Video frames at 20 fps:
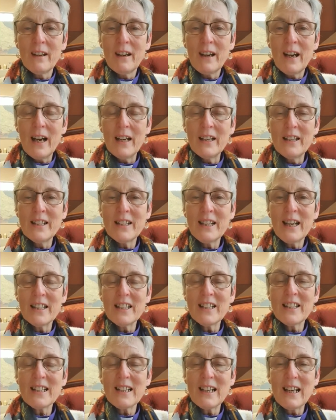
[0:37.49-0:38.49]
and it had a
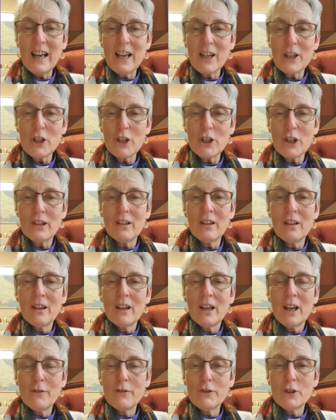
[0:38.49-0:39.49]
selection
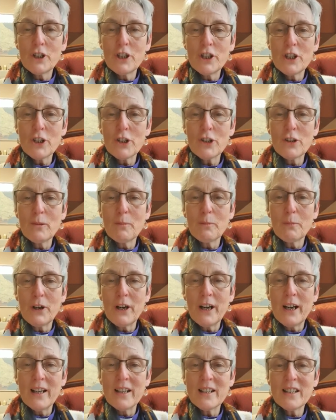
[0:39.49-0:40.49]
of traditional
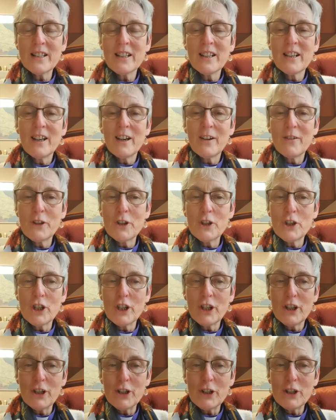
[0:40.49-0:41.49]
prayers of the
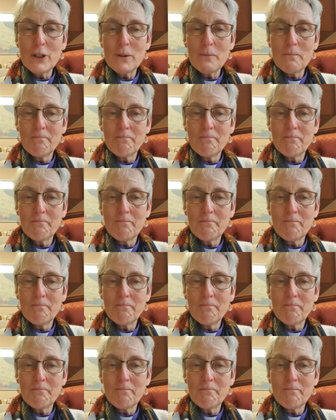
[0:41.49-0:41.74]
church.